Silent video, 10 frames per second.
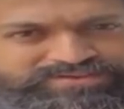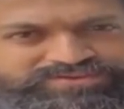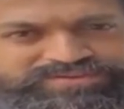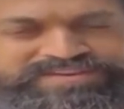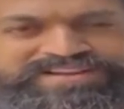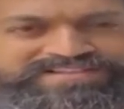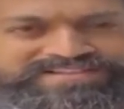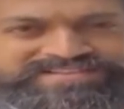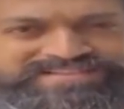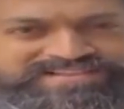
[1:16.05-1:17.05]
So the
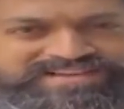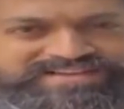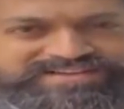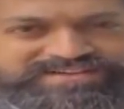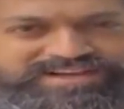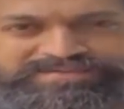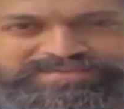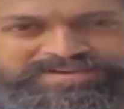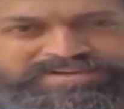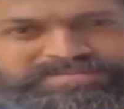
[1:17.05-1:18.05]
villagers decided to have a
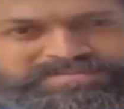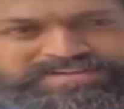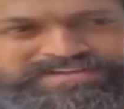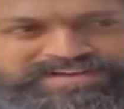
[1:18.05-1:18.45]
prayer meet